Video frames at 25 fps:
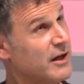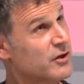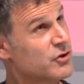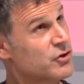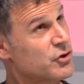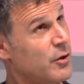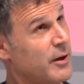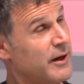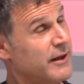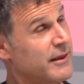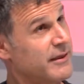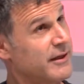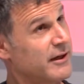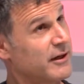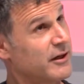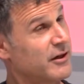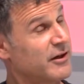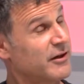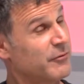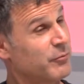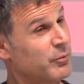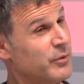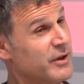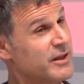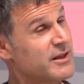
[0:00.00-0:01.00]
so I
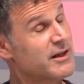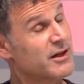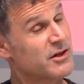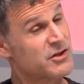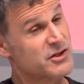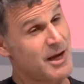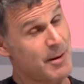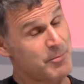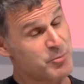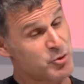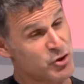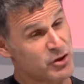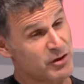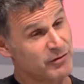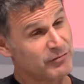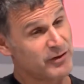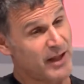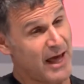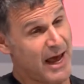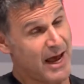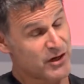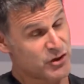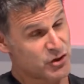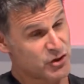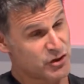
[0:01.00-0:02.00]
think with the exception of
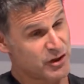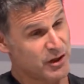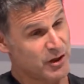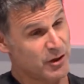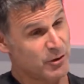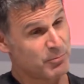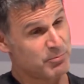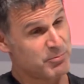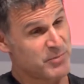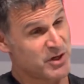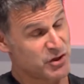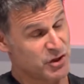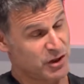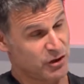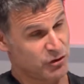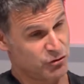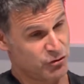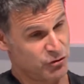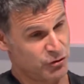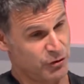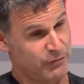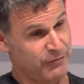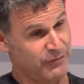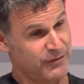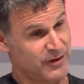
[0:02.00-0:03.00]
last year missing
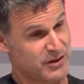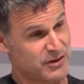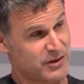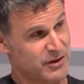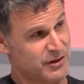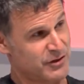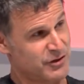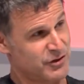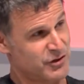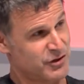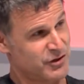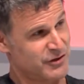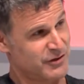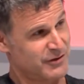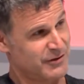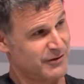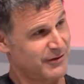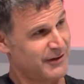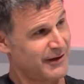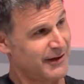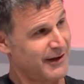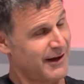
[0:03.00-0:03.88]
2 visits,